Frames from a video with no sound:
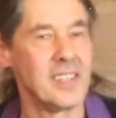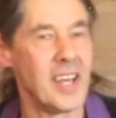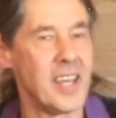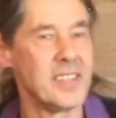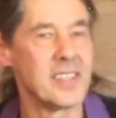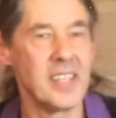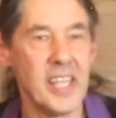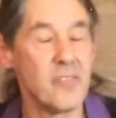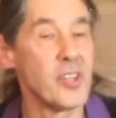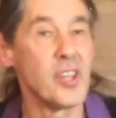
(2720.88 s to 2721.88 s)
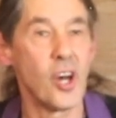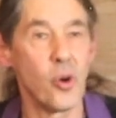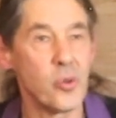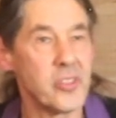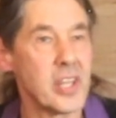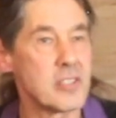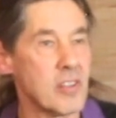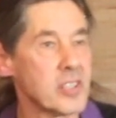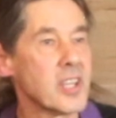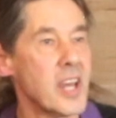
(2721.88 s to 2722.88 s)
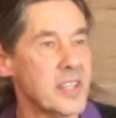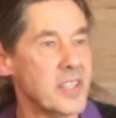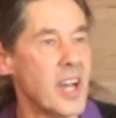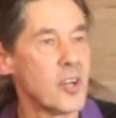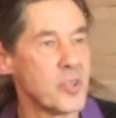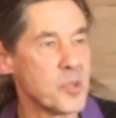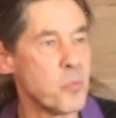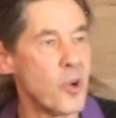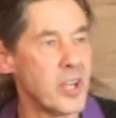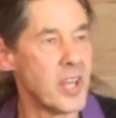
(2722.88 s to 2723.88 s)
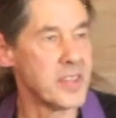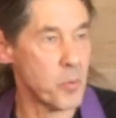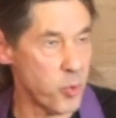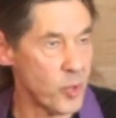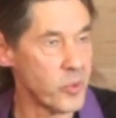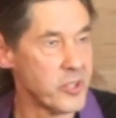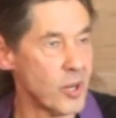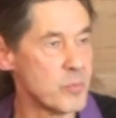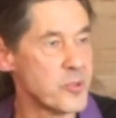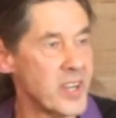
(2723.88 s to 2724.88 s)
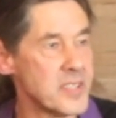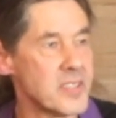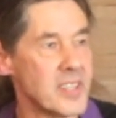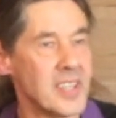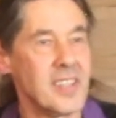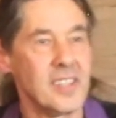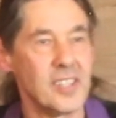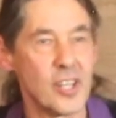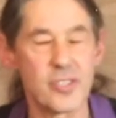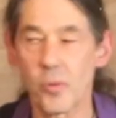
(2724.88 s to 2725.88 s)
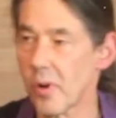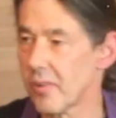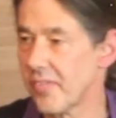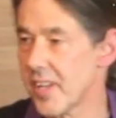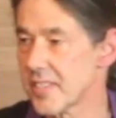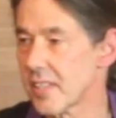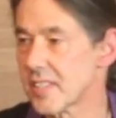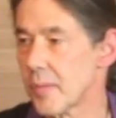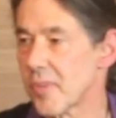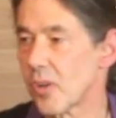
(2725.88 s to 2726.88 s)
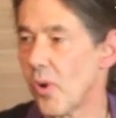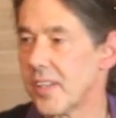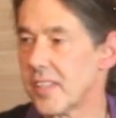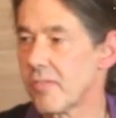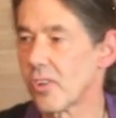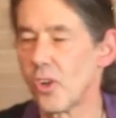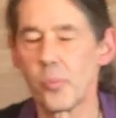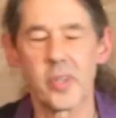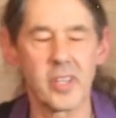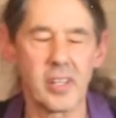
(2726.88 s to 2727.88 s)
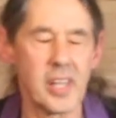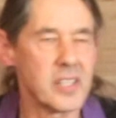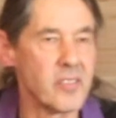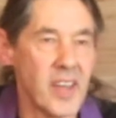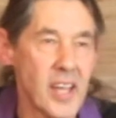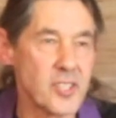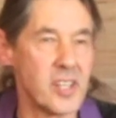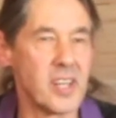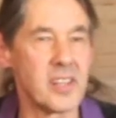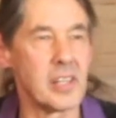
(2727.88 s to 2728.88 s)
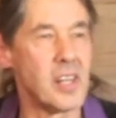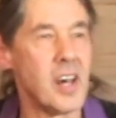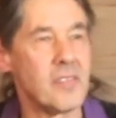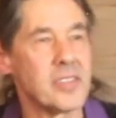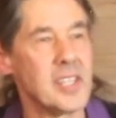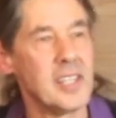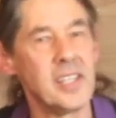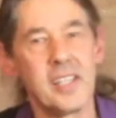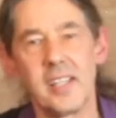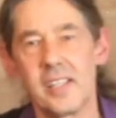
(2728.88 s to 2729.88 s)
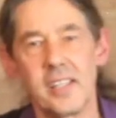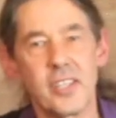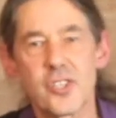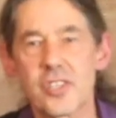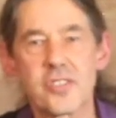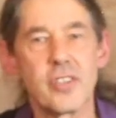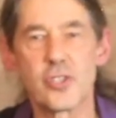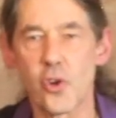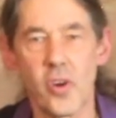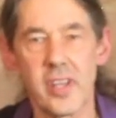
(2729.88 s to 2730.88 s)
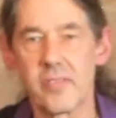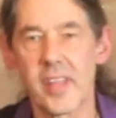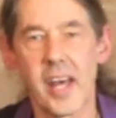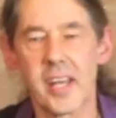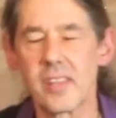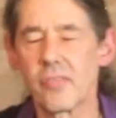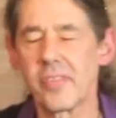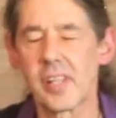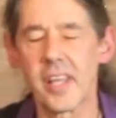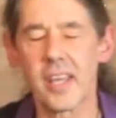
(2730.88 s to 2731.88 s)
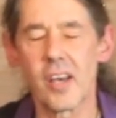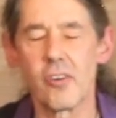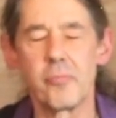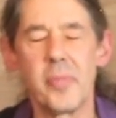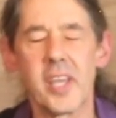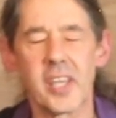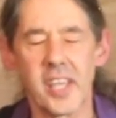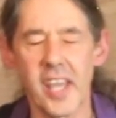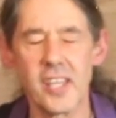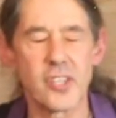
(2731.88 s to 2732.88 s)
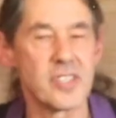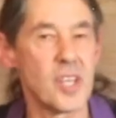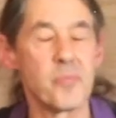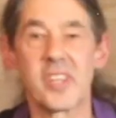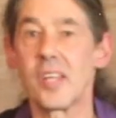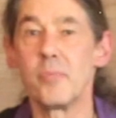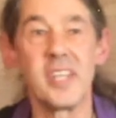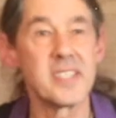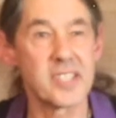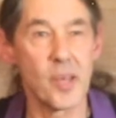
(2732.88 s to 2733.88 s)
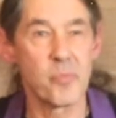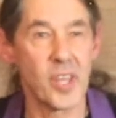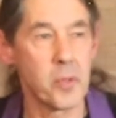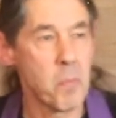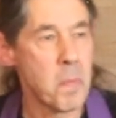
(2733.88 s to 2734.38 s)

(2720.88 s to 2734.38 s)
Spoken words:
And even though things looked kind of dire at that point with the arms race, you know, so we were facing something quite difficult, but the collective action and the love and just the joy of that and the feeling of being engaged in something that means something.